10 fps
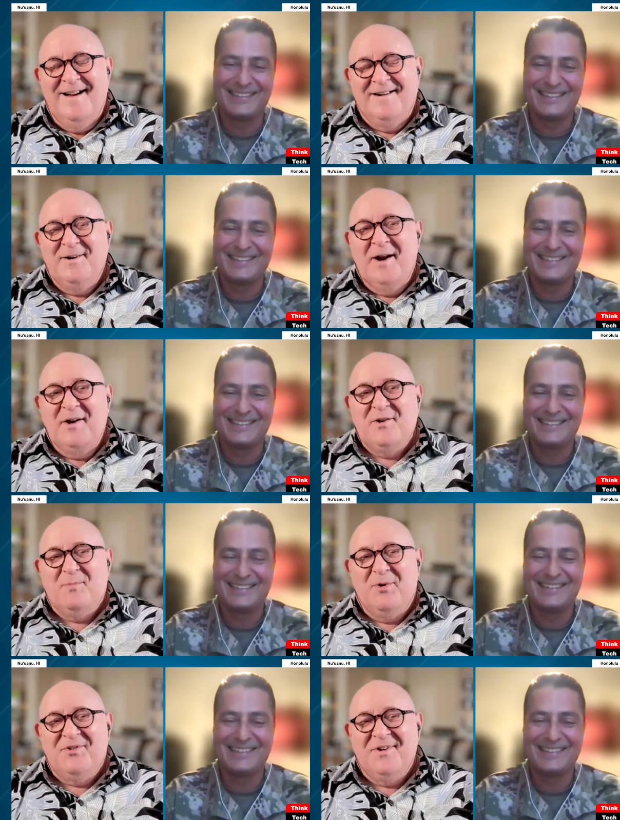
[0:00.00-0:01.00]
Speaker 1: And a nice
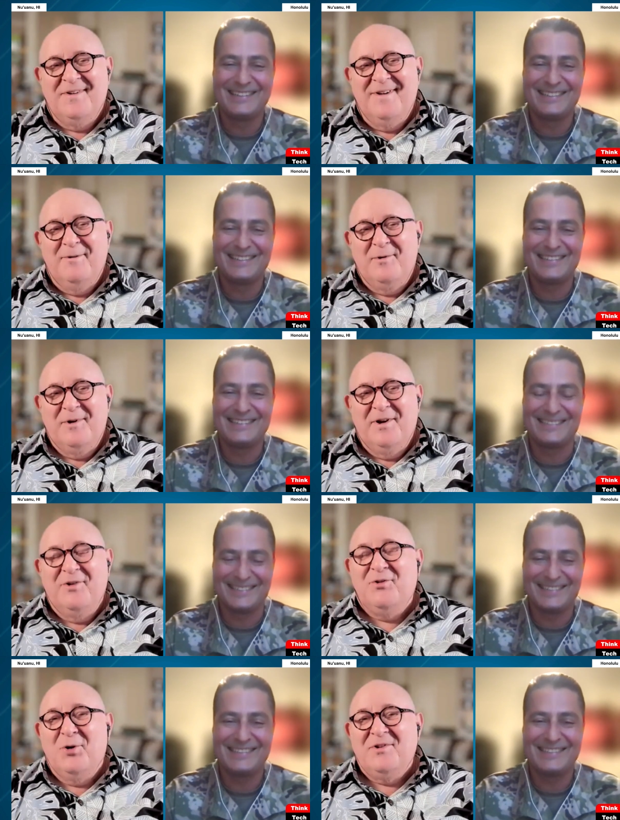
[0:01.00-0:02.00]
person. I really
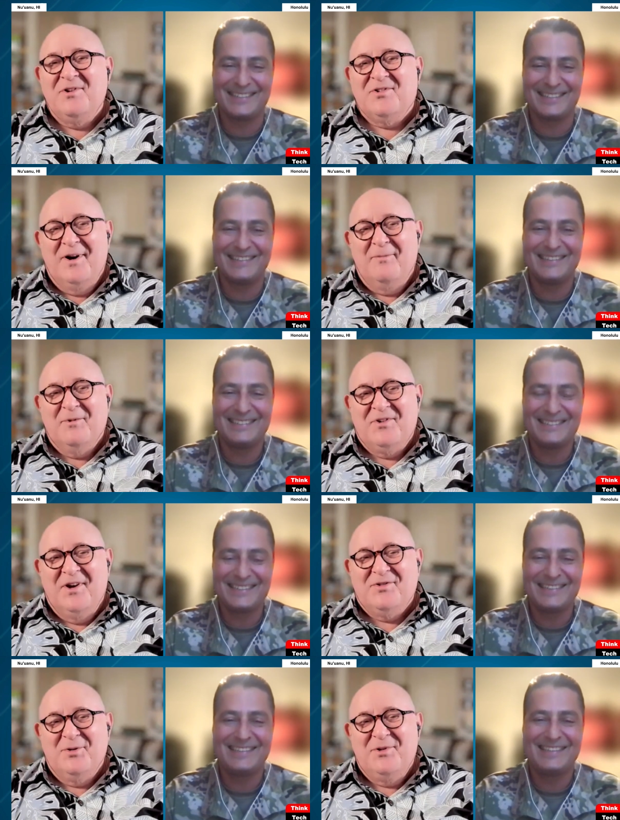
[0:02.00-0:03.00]
enjoyed this
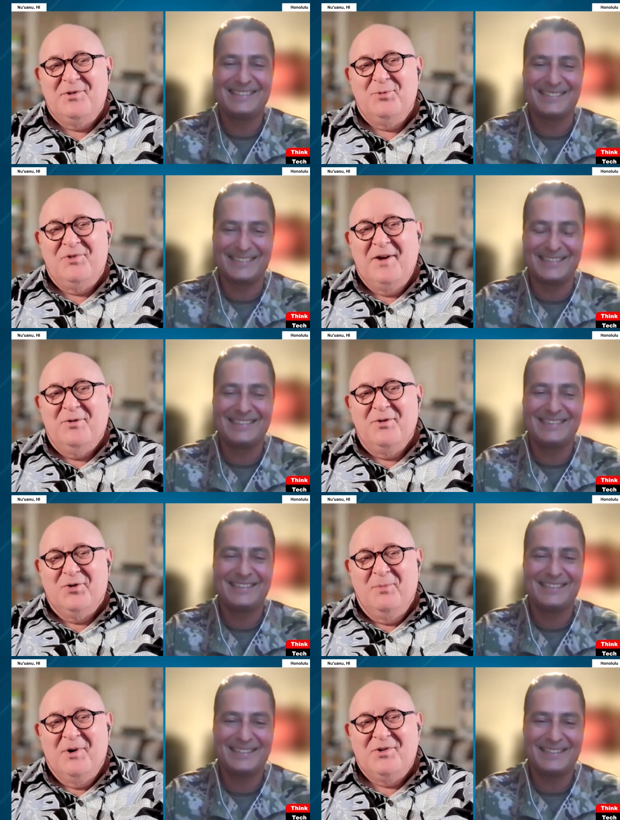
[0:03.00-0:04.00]
conversation with you. Thank you
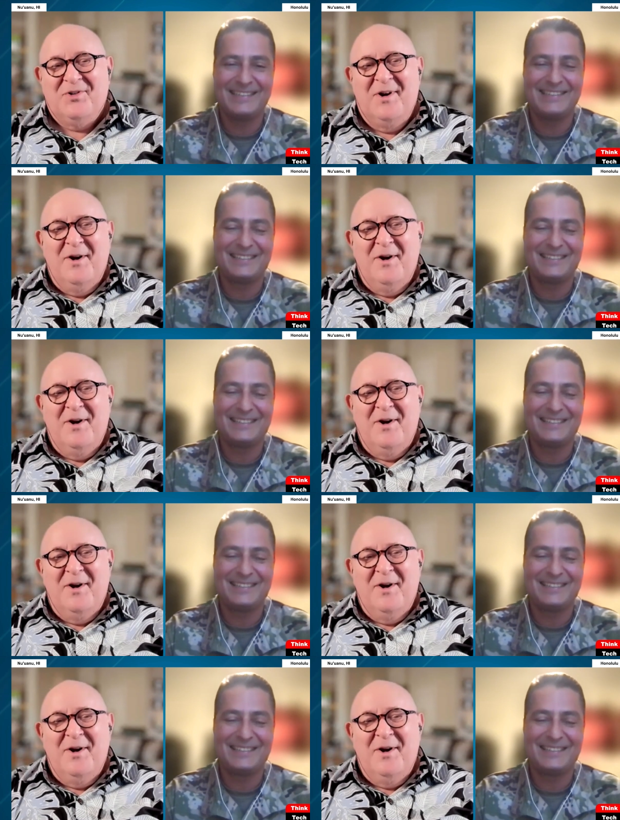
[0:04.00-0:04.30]
so much